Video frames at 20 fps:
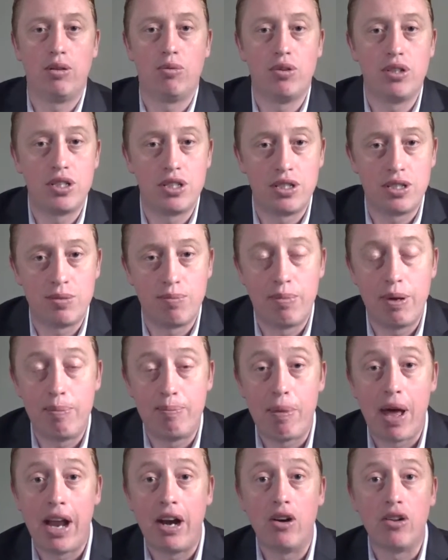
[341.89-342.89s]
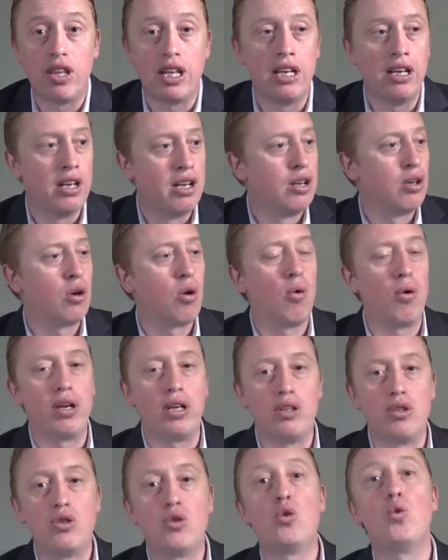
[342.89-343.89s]
which is a bit better than
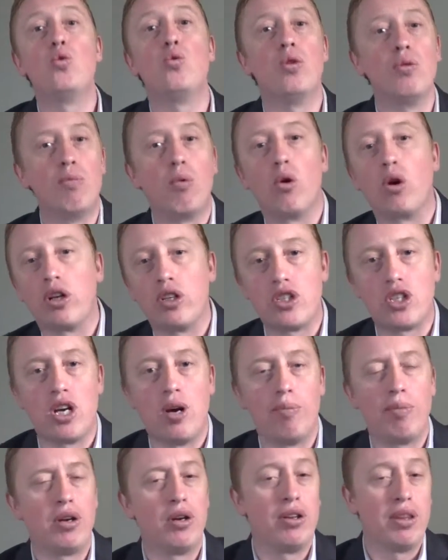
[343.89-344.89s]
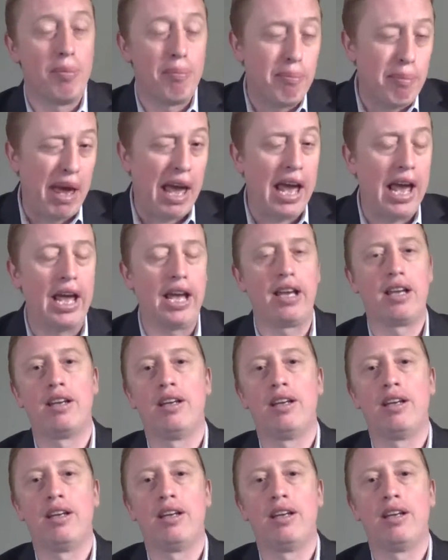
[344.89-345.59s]
going to the mortgage company or the bank.